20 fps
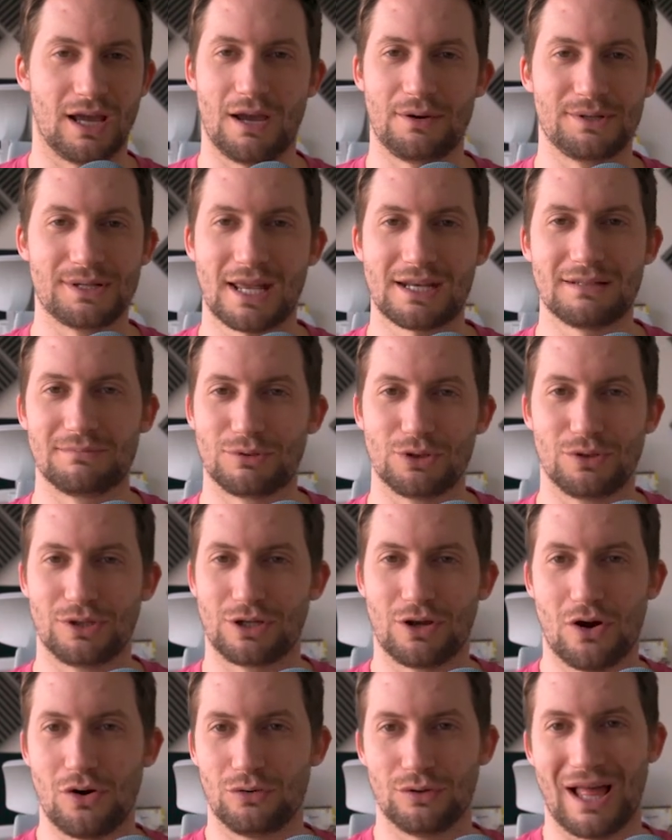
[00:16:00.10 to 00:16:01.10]
would end up doing
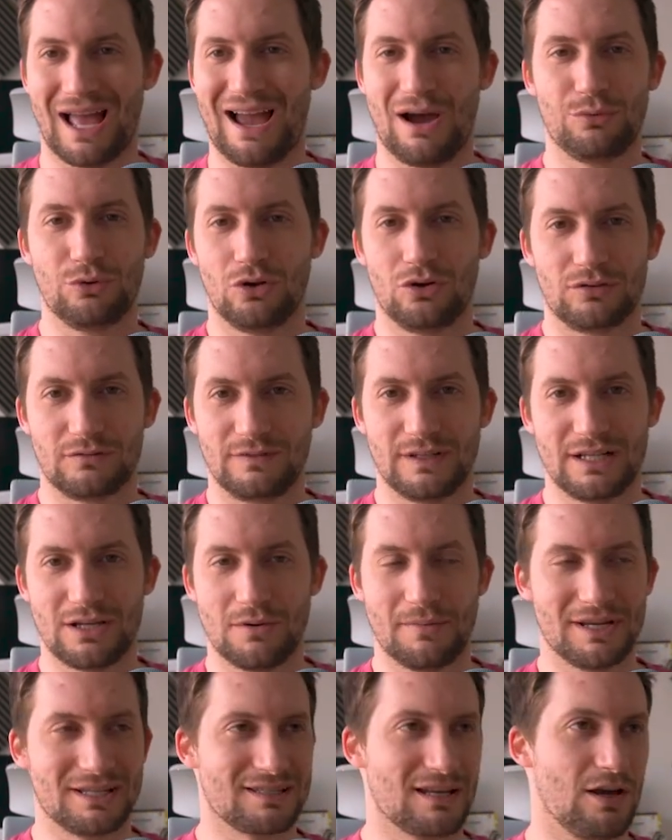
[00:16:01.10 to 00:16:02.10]
a whole hour-long video
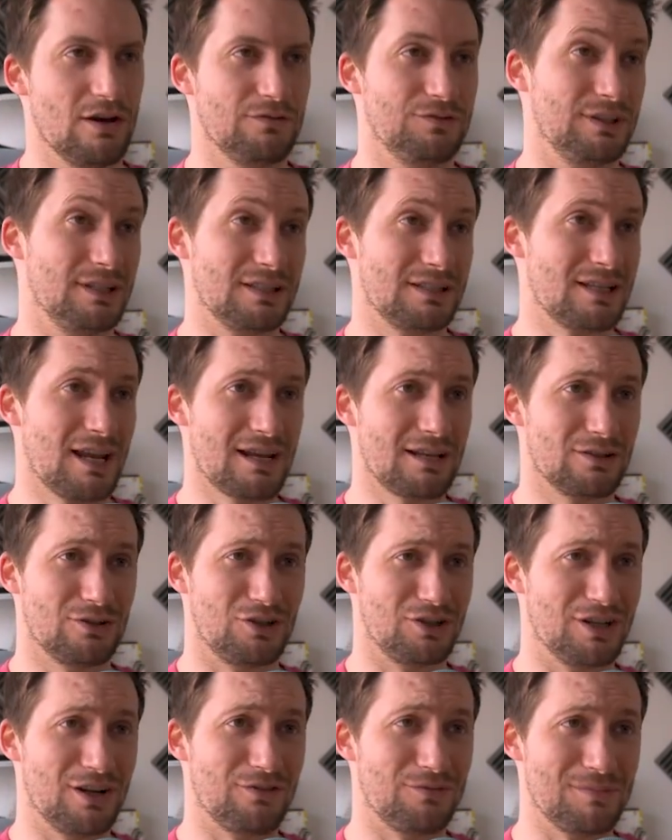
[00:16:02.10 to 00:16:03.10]
myself, and it's taken
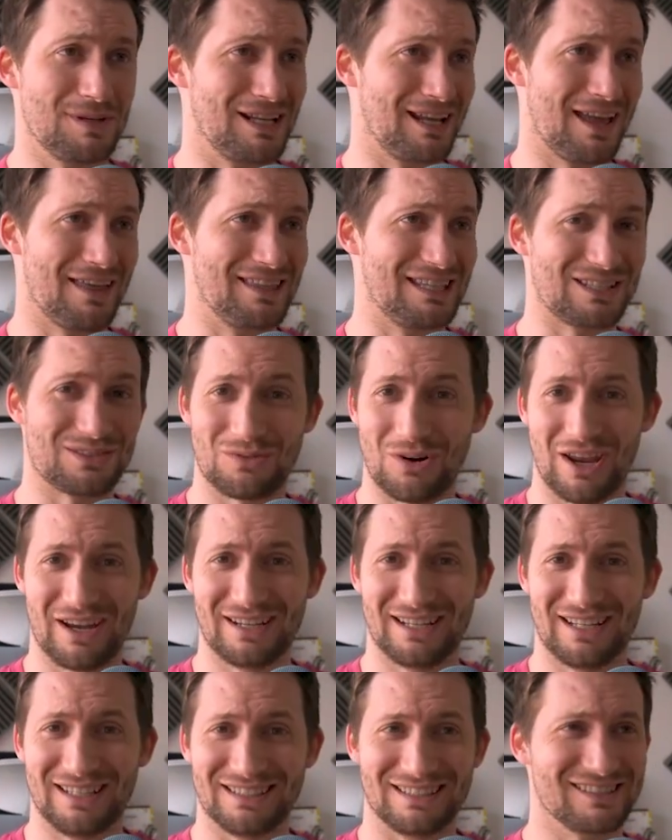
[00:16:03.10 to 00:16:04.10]
long enough for me to get this right,
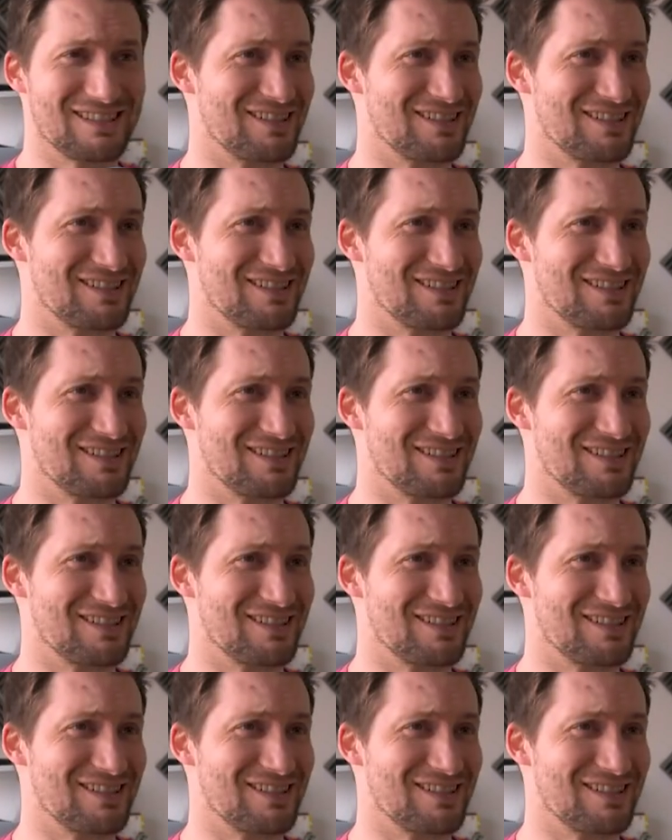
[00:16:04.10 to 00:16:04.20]
hasn't it?